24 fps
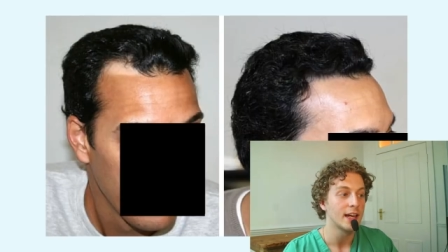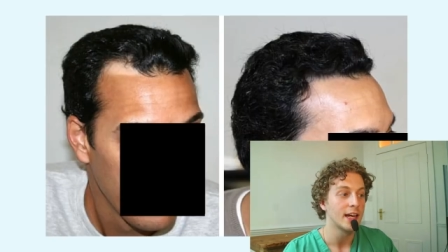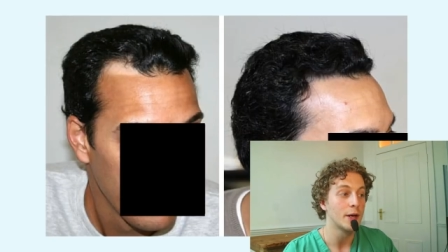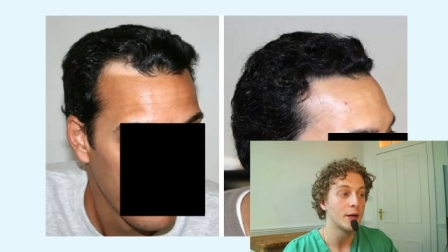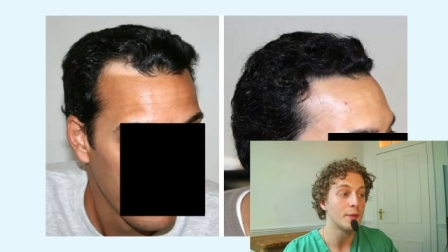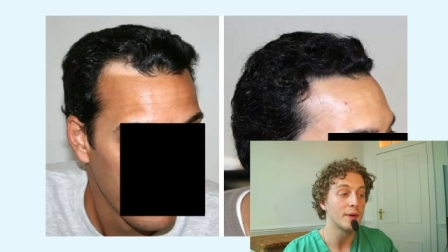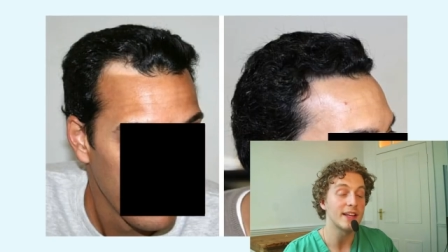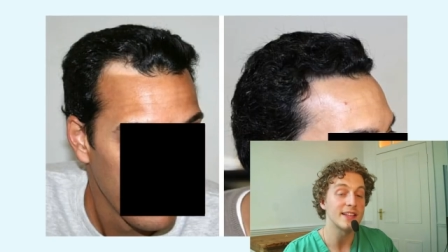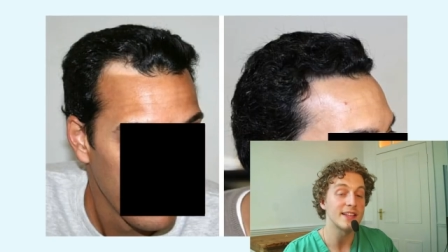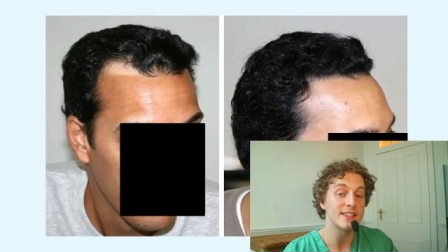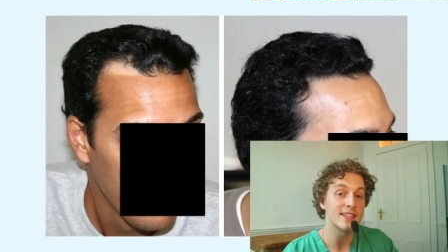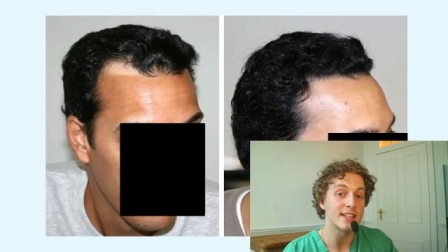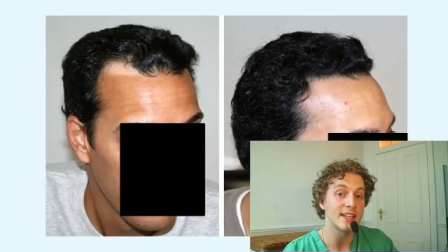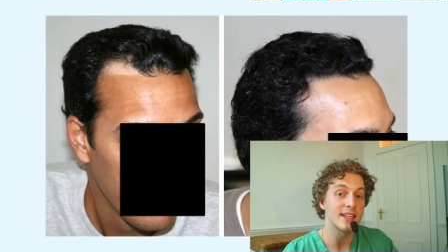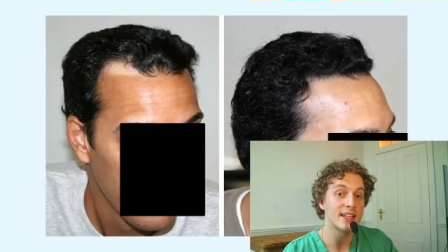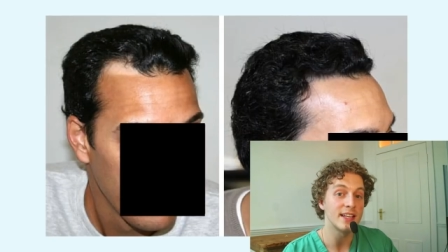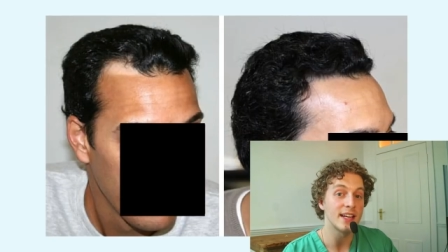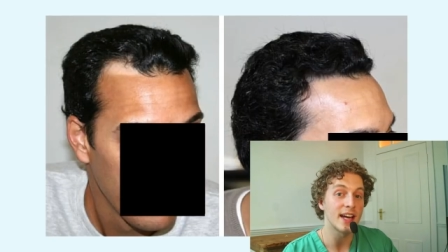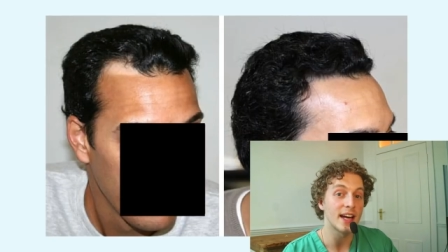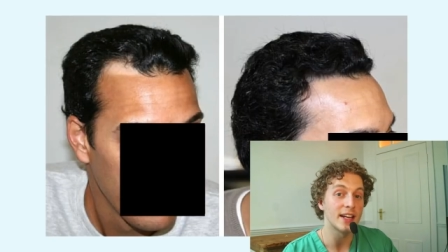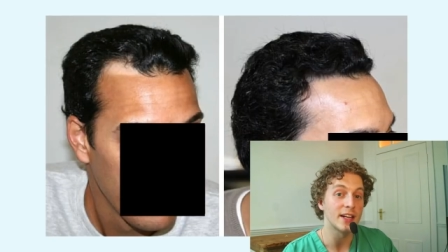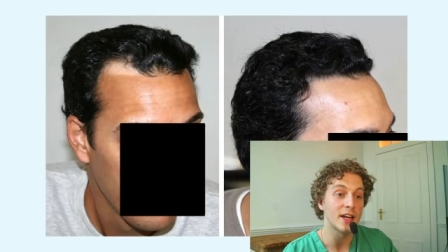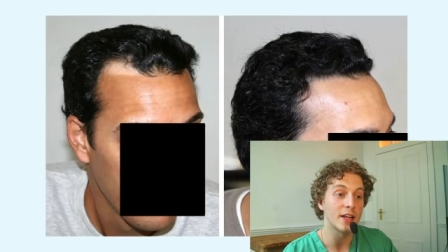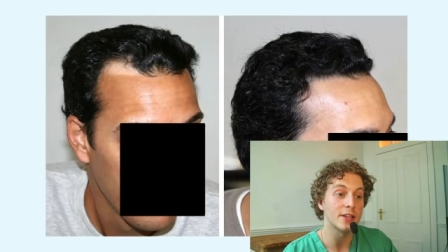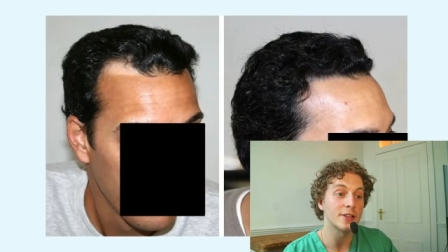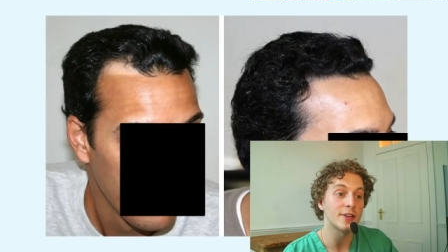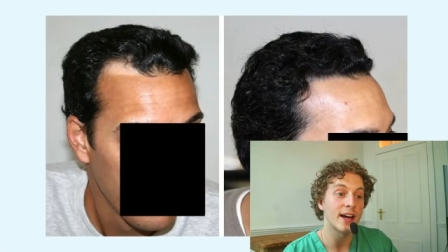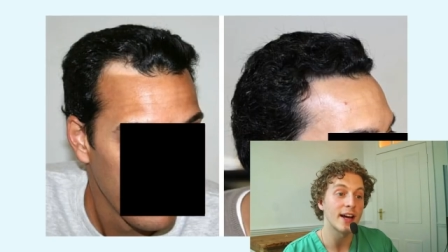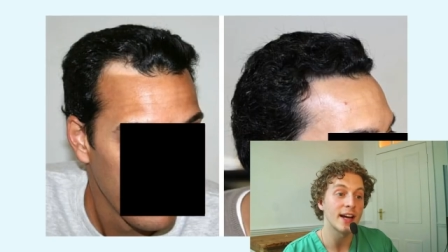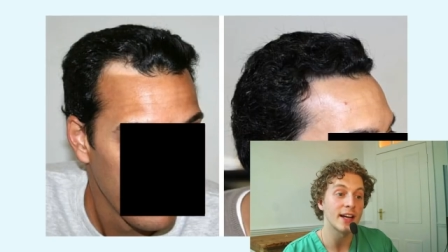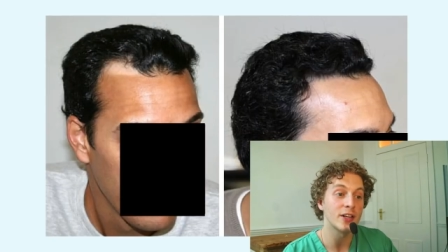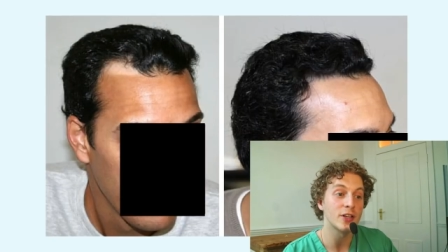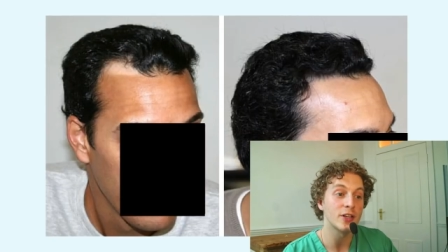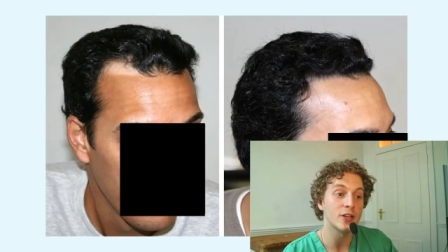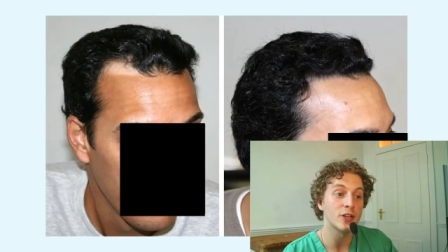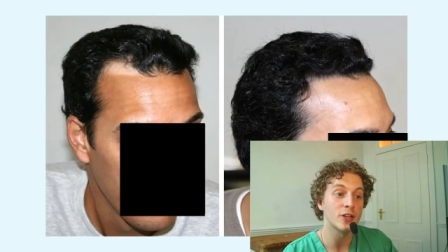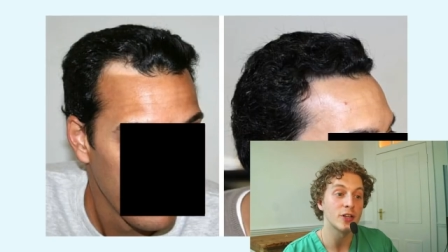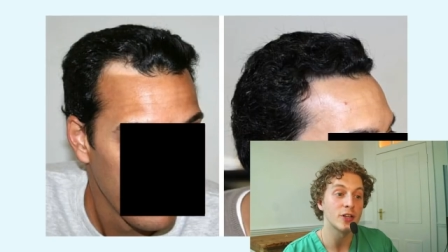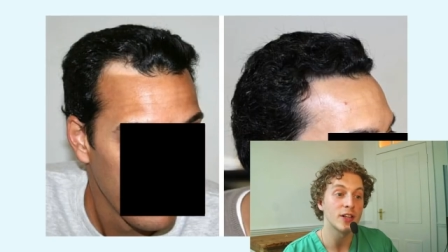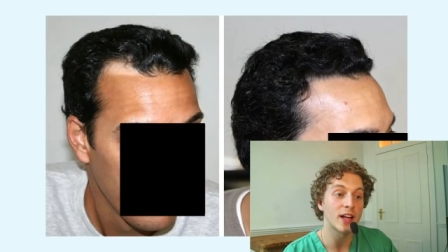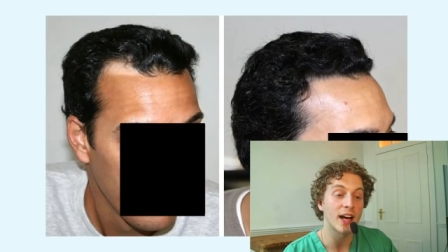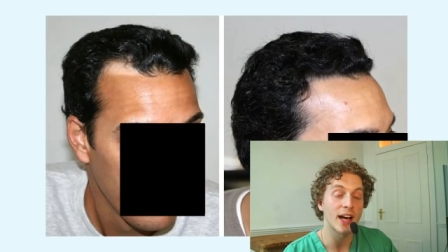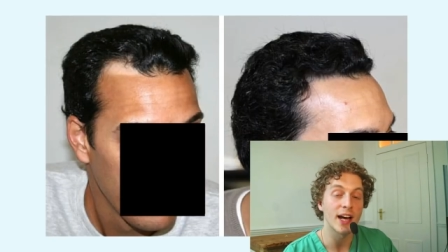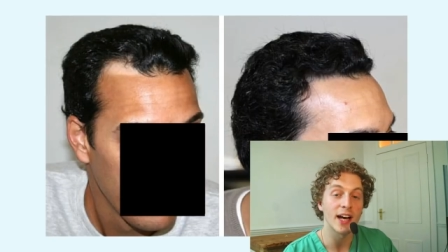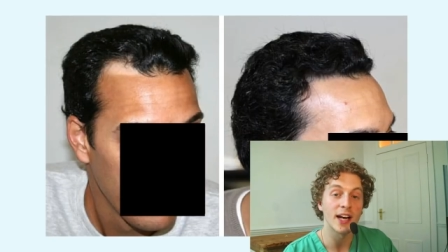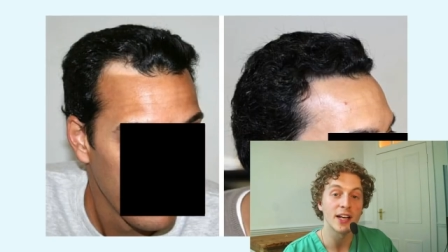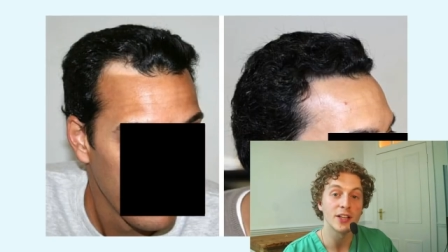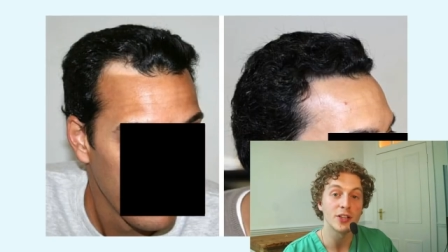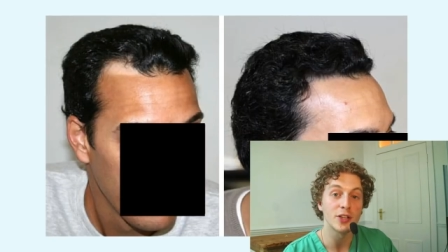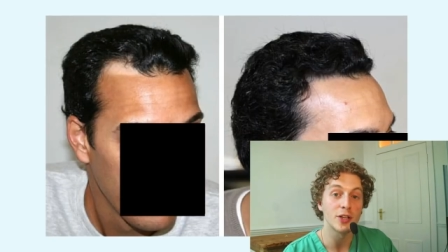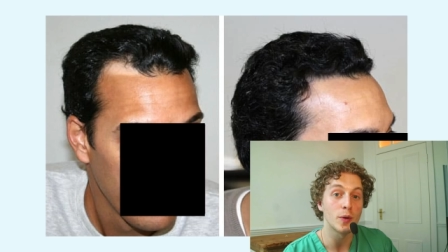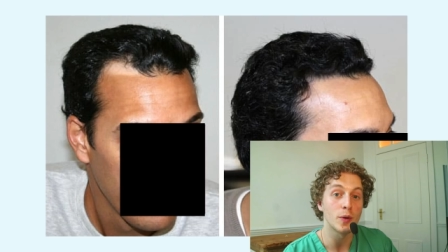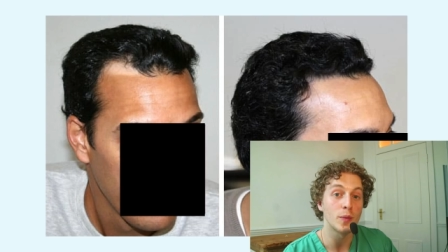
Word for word: we can see another angle and you know,